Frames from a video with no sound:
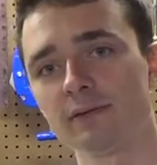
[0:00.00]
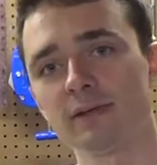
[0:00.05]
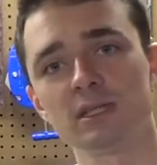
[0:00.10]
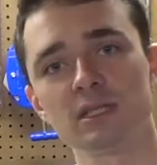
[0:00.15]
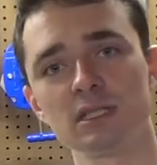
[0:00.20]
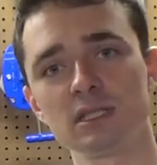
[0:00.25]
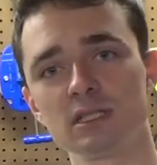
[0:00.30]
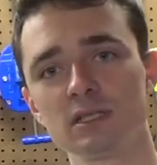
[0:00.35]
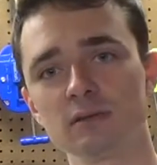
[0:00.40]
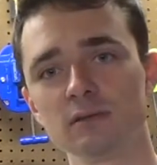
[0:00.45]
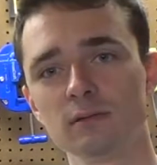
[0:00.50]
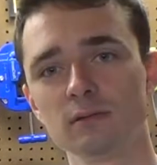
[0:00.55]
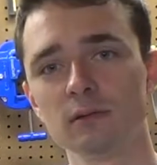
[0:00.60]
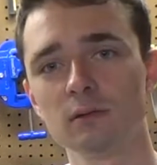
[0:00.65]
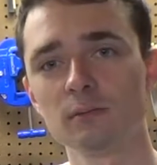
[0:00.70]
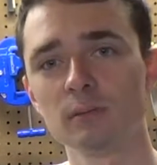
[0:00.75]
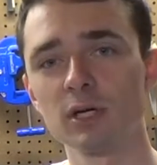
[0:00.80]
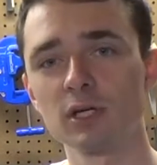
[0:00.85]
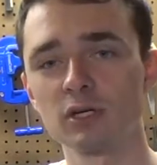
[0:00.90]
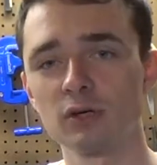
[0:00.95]
It's just a
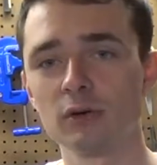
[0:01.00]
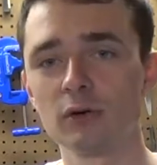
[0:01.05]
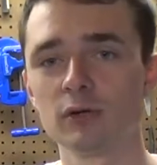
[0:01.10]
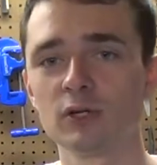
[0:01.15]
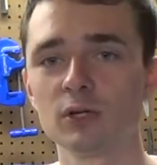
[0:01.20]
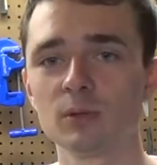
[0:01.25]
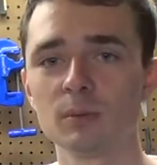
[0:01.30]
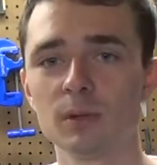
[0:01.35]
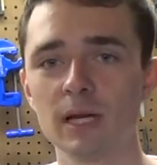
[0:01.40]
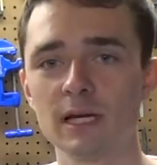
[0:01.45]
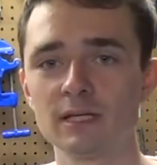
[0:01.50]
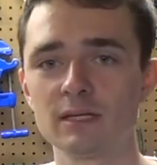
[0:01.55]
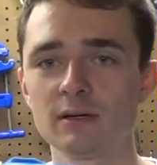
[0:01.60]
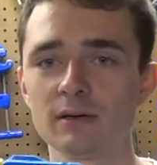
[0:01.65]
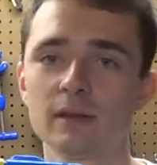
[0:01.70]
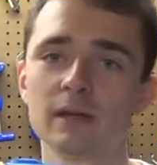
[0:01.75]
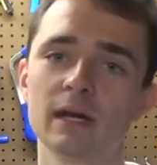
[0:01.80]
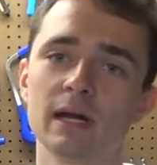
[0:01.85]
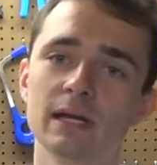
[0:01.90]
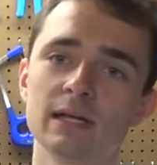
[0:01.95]
much larger blaster
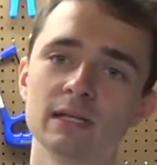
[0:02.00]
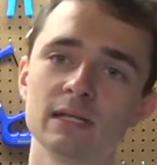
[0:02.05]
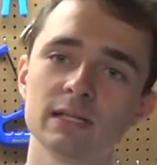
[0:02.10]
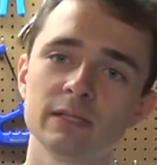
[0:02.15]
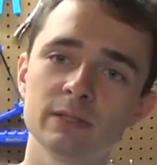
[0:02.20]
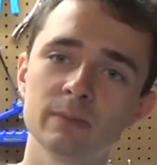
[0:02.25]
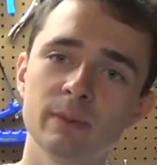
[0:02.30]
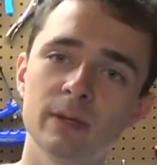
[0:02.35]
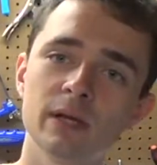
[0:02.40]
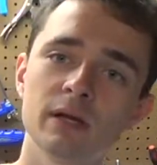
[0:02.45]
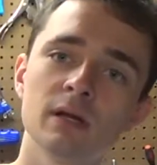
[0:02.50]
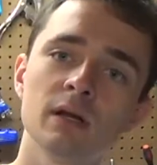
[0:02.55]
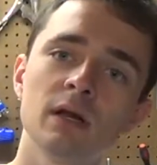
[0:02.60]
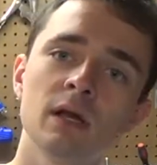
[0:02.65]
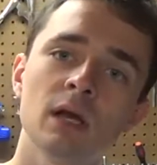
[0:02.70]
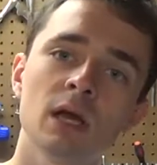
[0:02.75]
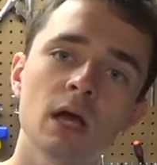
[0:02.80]
than I anticipated.